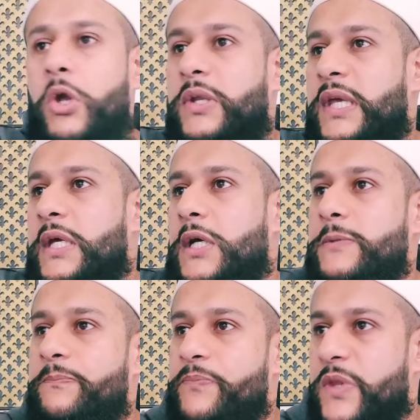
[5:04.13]
Road
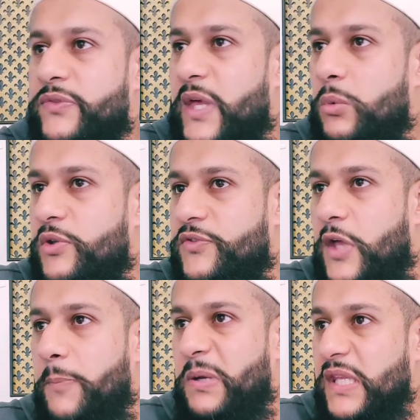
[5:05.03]
here, there was
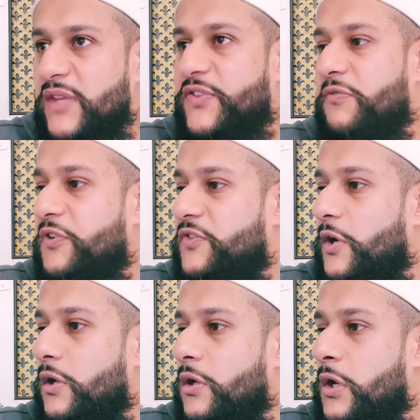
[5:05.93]
a police
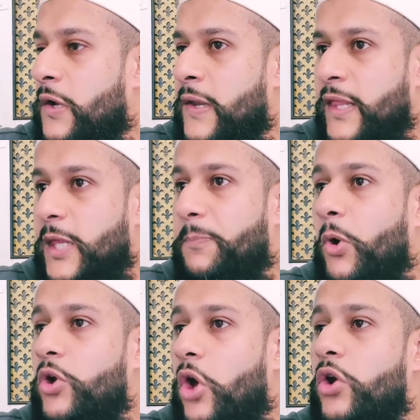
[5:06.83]
officer. He
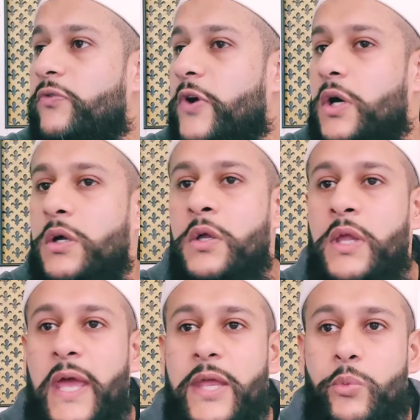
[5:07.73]
pulled over
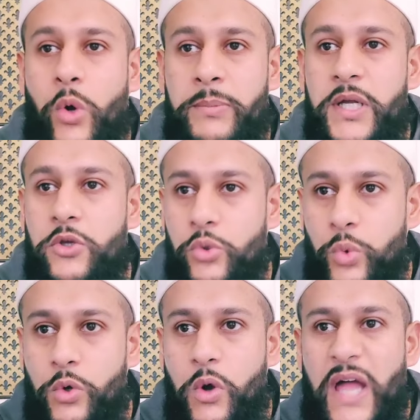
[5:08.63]
a woman
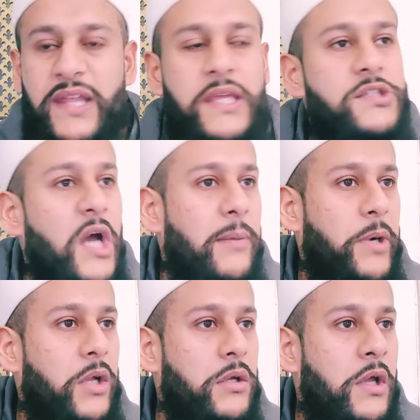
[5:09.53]
who had a
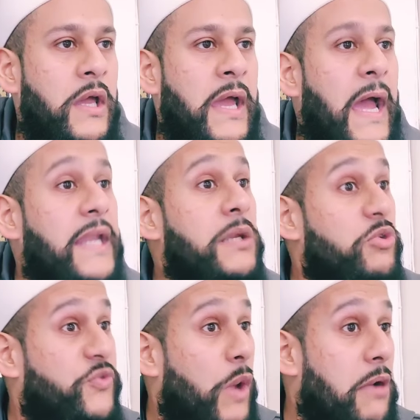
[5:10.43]
hijab on, and he
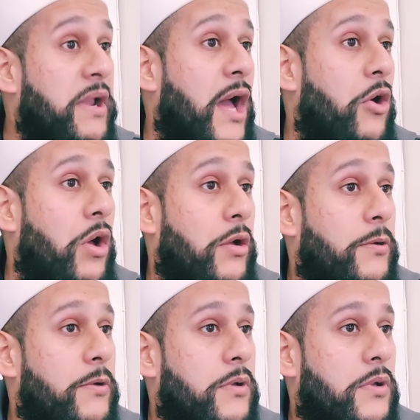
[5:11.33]
was swearing at her.
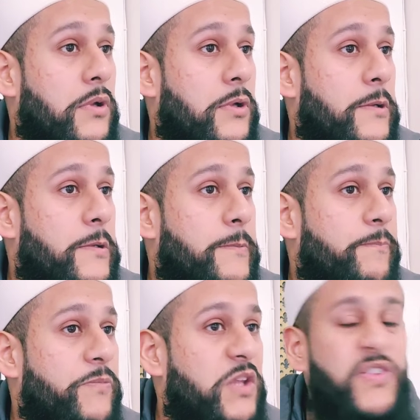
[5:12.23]

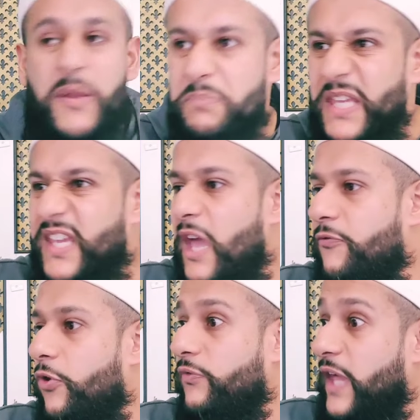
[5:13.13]
He's saying, be
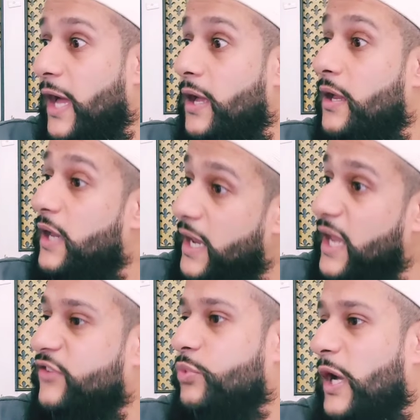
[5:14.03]
careful of that,
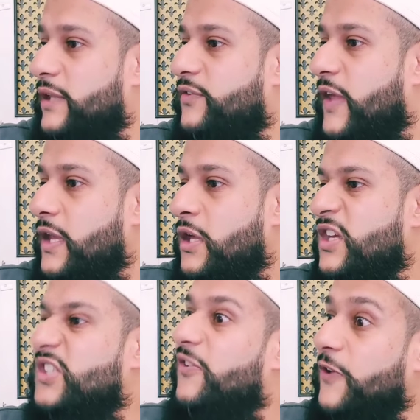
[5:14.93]
X, Y, and Z.
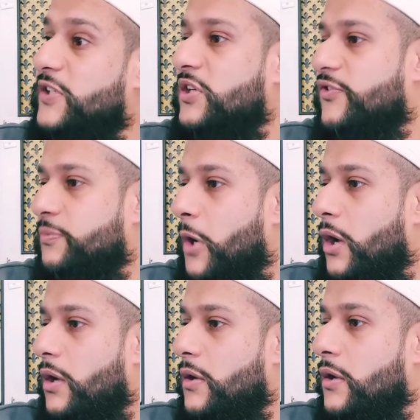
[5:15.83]
She thinks she's
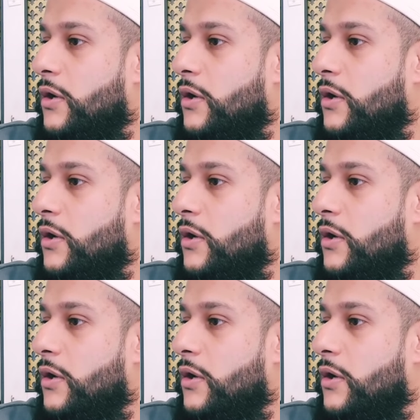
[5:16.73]
smart.